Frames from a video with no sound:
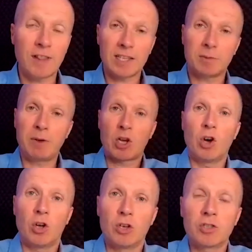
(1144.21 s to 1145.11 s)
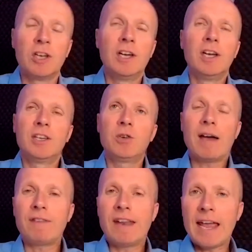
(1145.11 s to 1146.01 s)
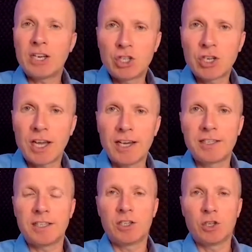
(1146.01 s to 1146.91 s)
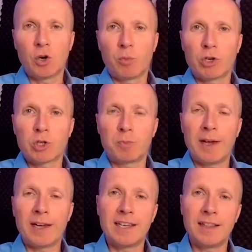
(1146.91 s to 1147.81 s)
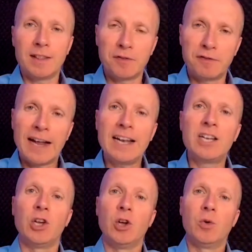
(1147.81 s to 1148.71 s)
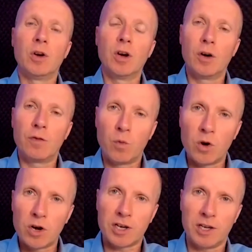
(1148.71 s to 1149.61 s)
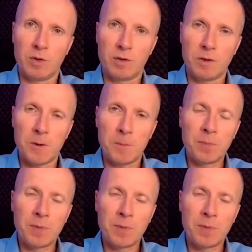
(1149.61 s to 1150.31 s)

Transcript: That's because you haven't educated your prospect in the value of working with you.